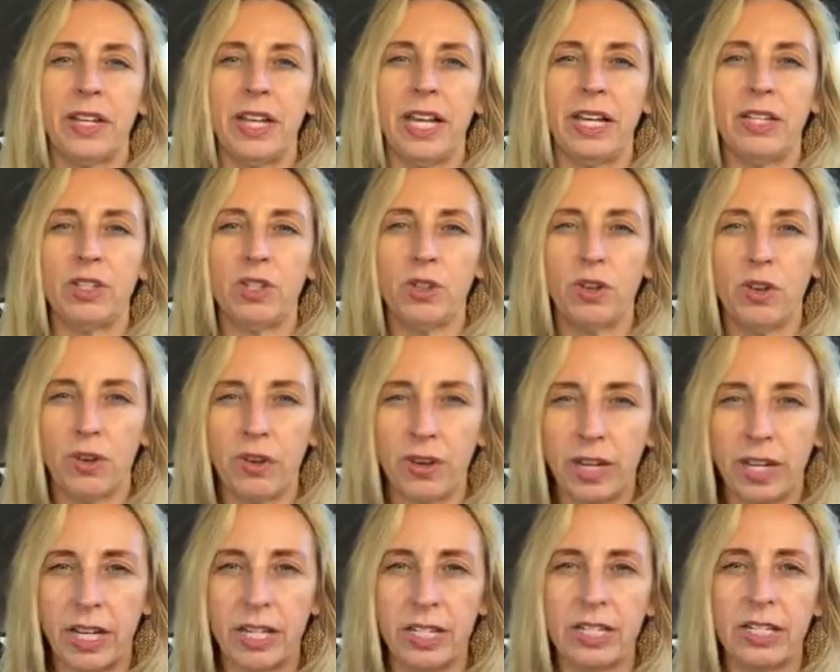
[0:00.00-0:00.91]
And so
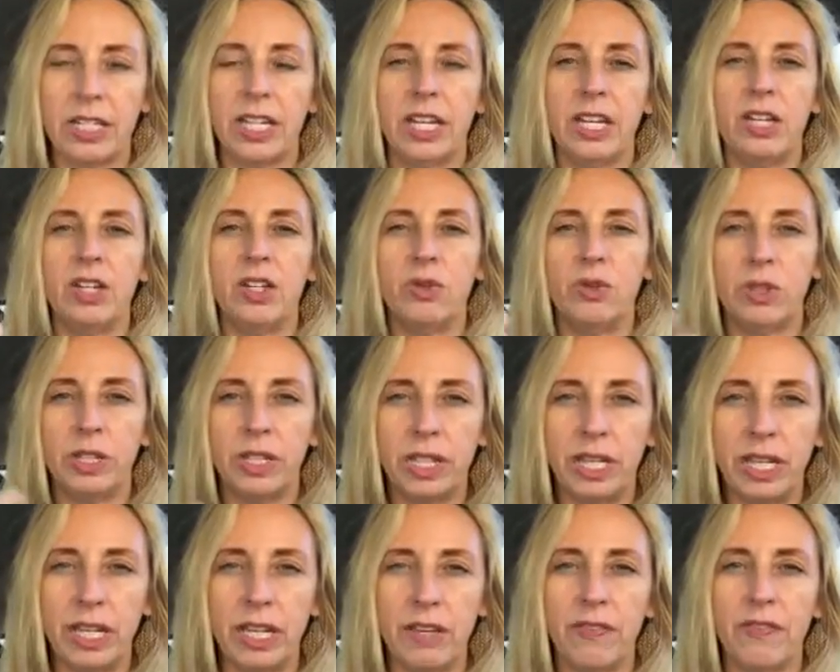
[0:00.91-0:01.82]
you're
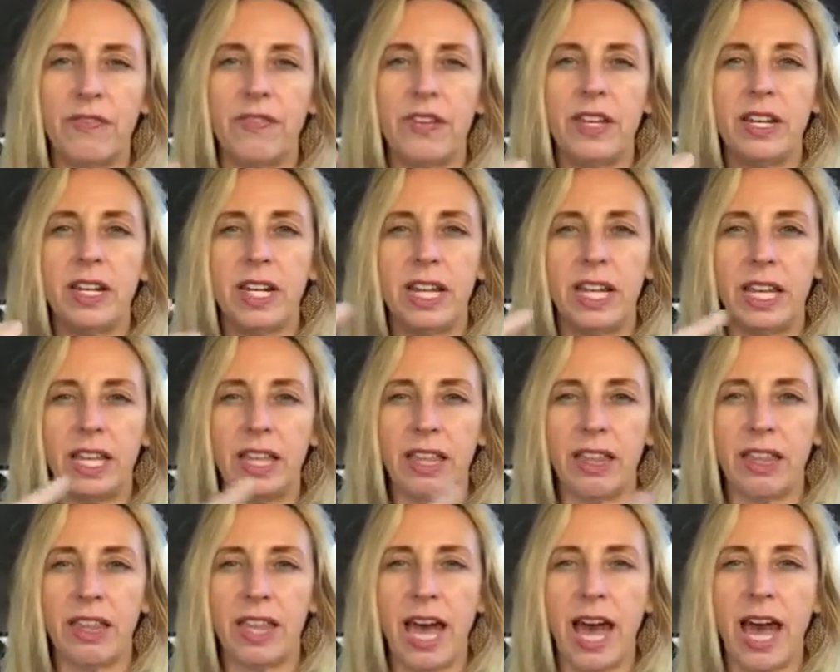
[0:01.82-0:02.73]
continually feeding
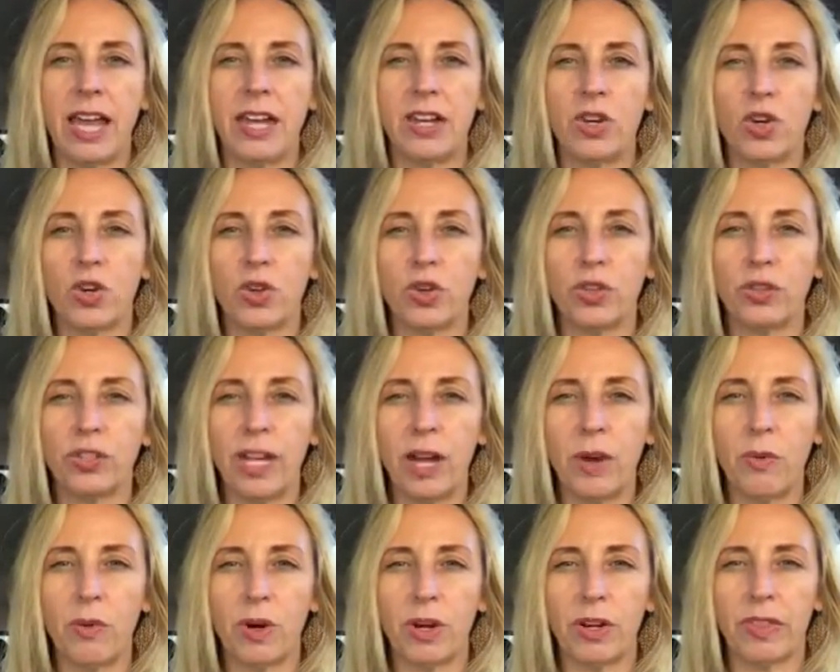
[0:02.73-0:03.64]
that neural
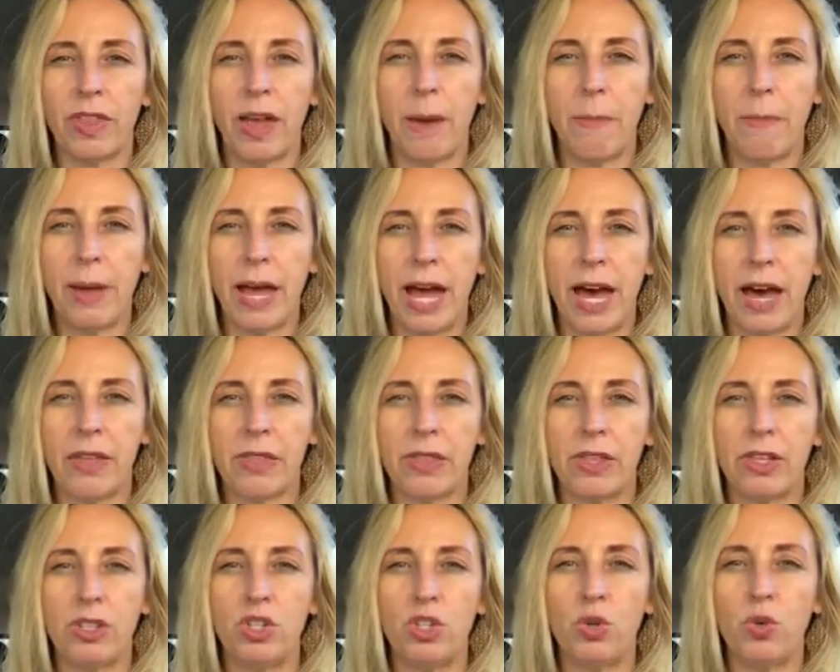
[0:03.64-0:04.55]
network, that
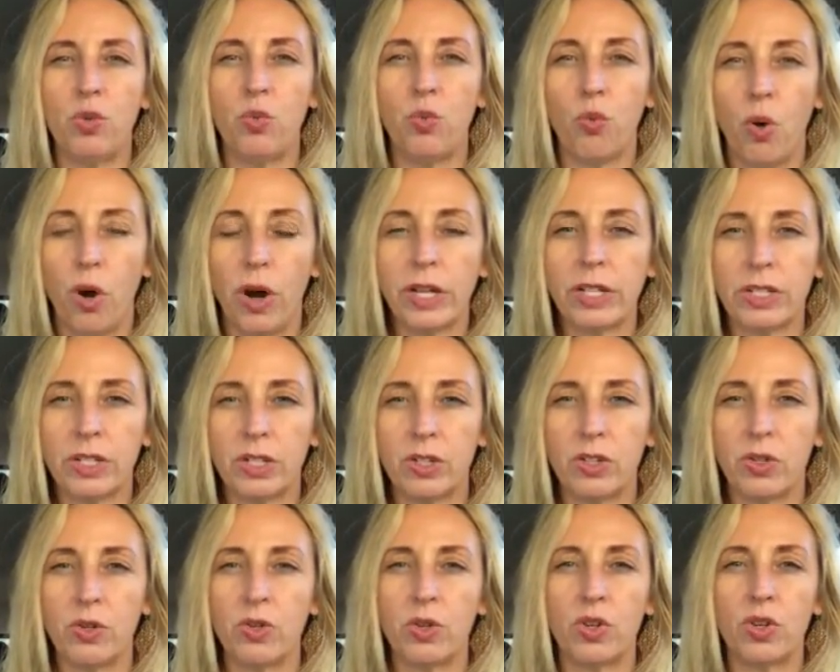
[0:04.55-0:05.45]
path that you want
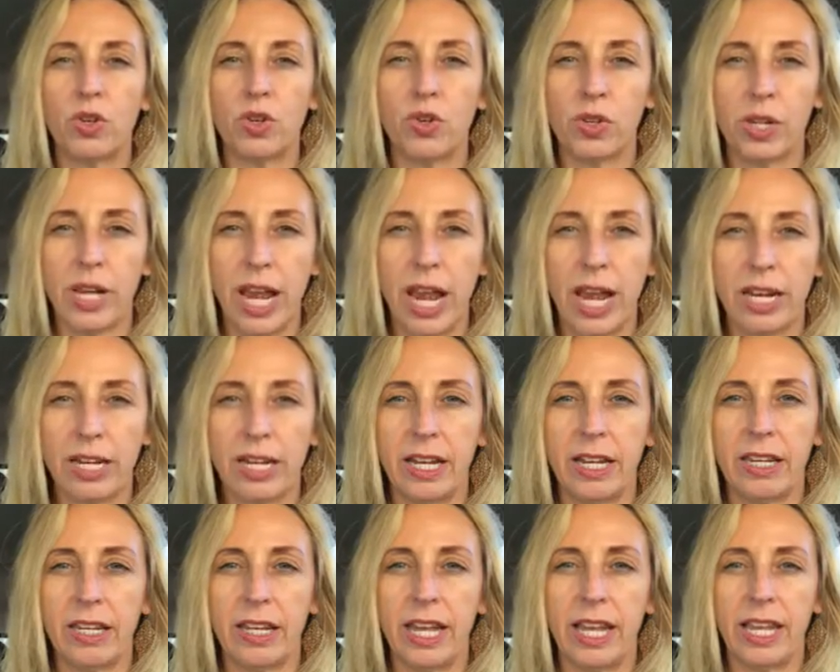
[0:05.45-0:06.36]
to create
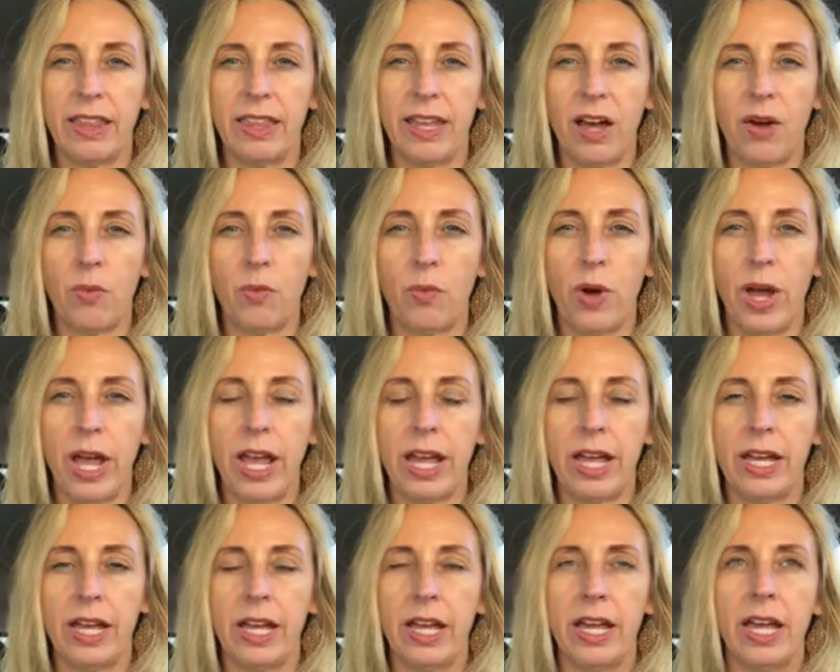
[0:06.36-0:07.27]
in that
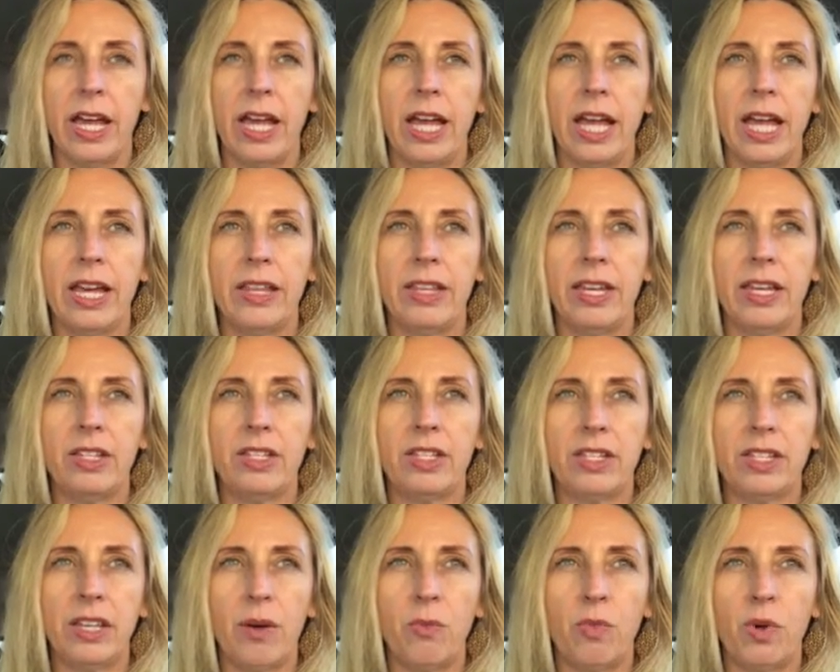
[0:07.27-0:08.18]
way. And then
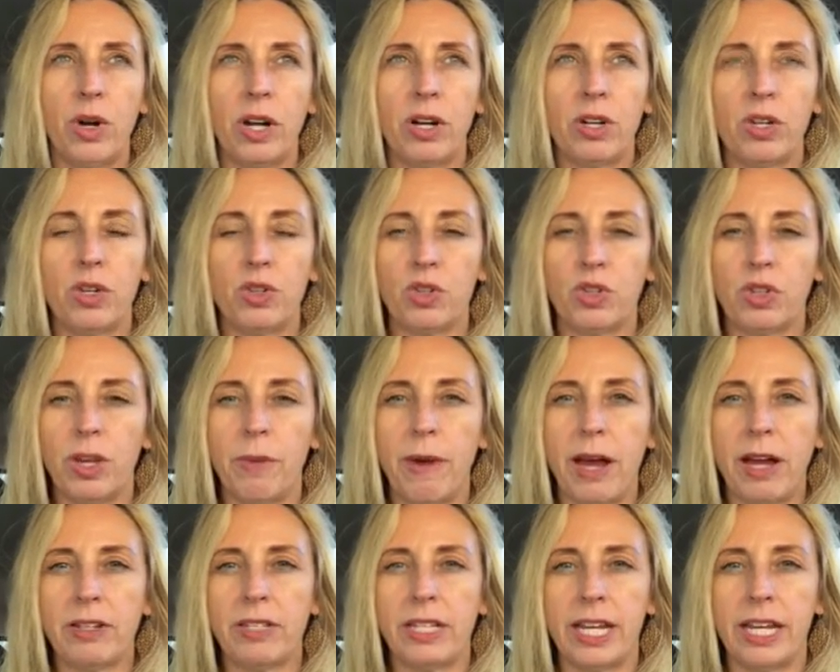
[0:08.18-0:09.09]
somewhere, usually
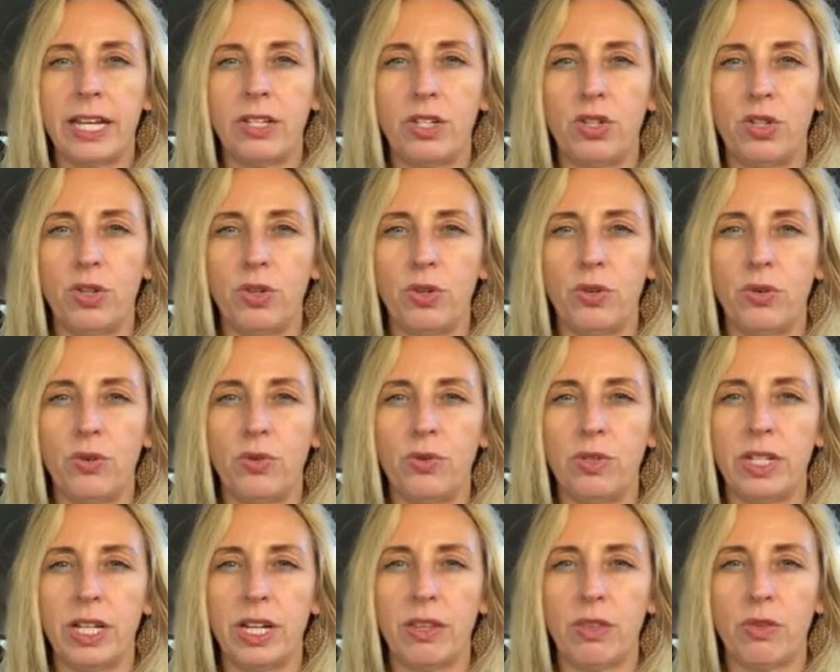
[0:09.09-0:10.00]
about day
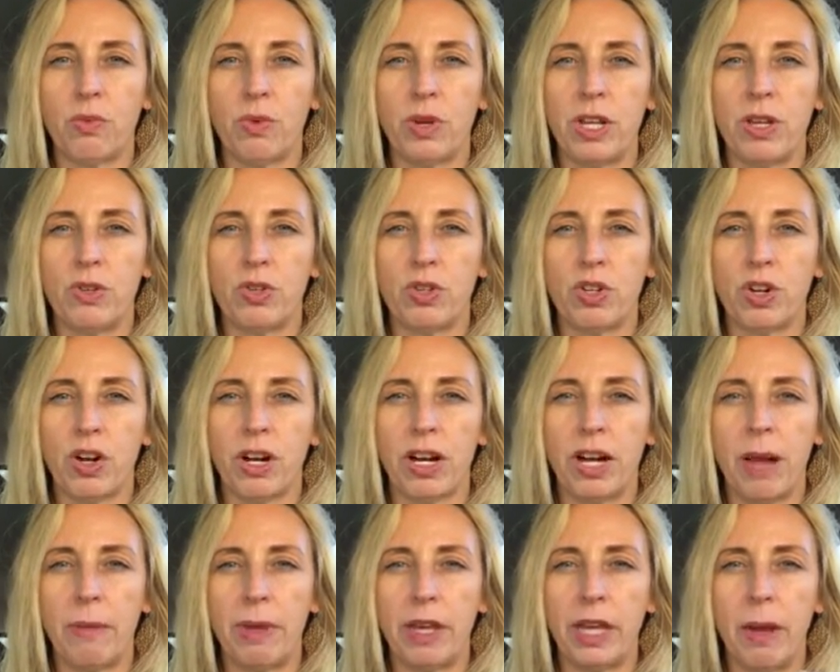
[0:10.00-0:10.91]
2, day 3, you
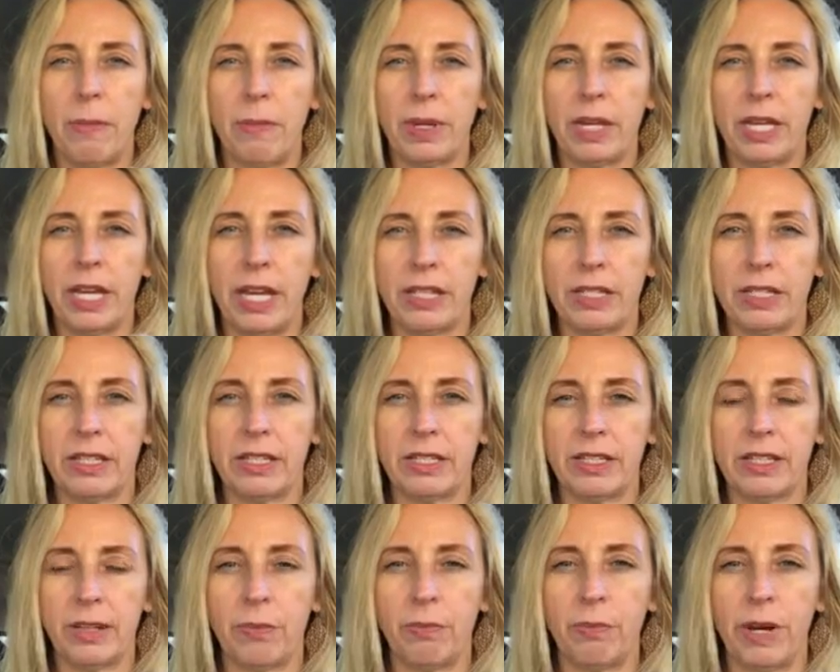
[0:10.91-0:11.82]
start coming up
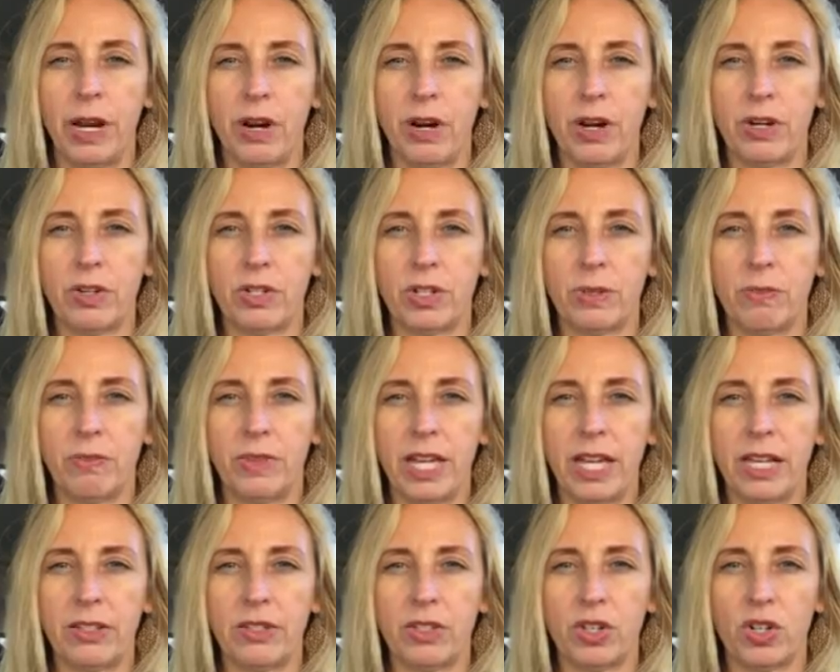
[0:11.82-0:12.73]
against some barriers, some
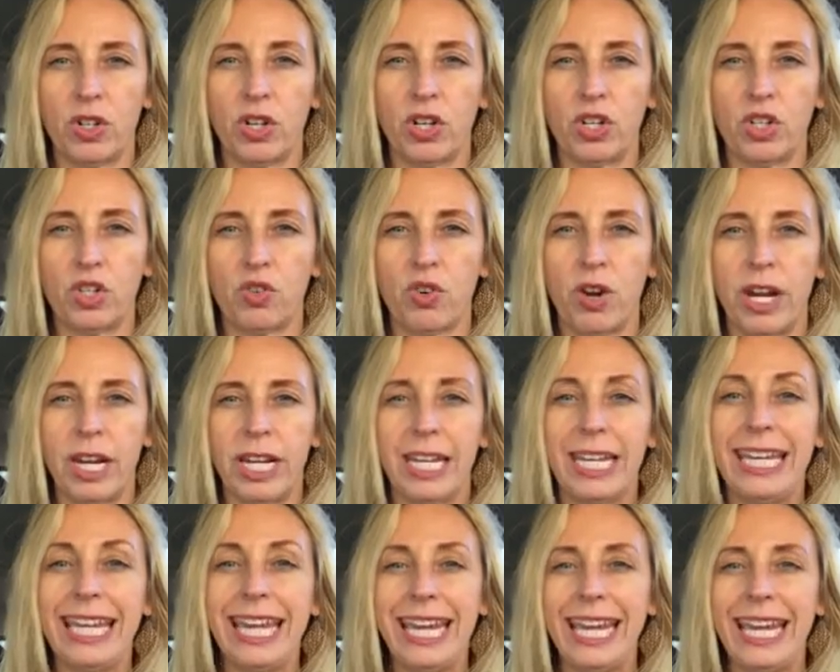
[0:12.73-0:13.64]
things that are going to try to
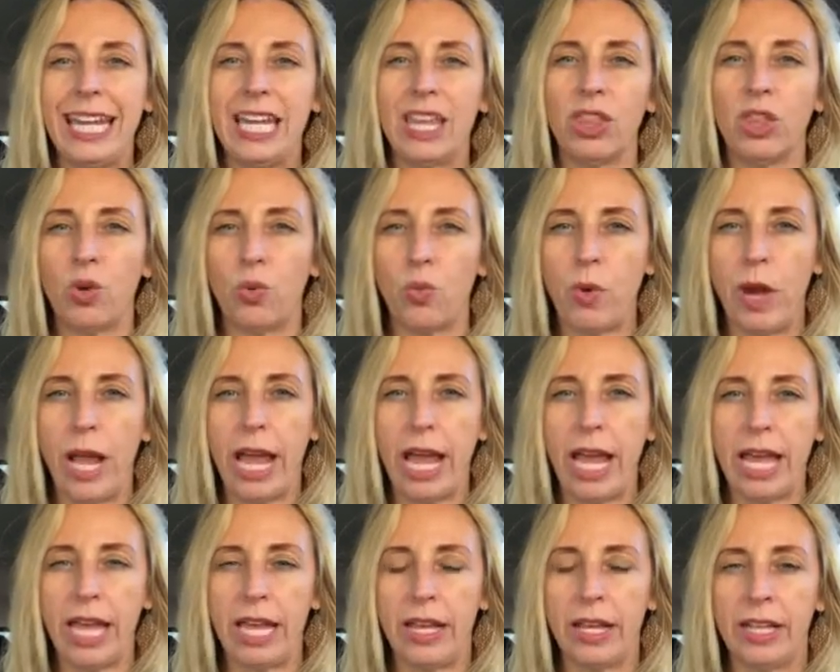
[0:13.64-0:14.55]
get in the
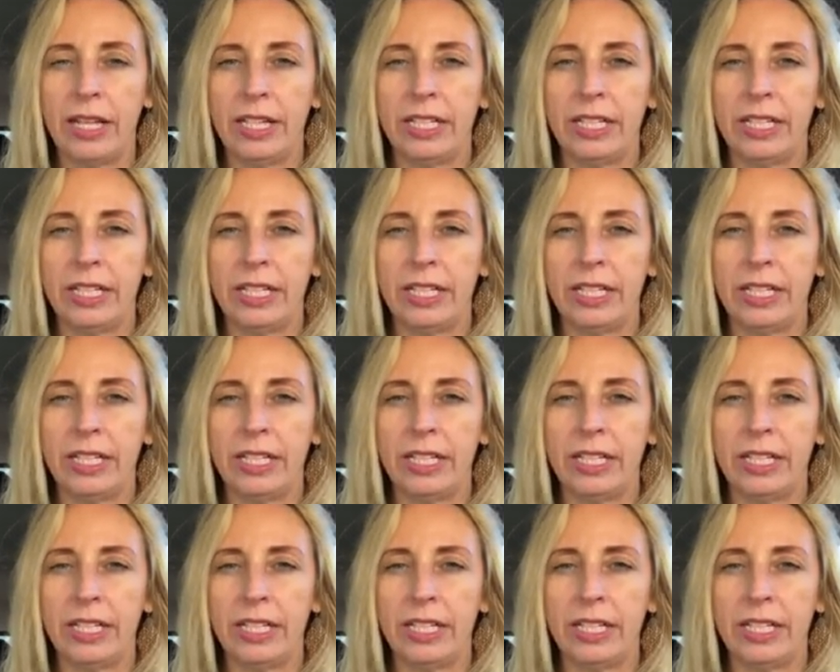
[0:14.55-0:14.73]
way.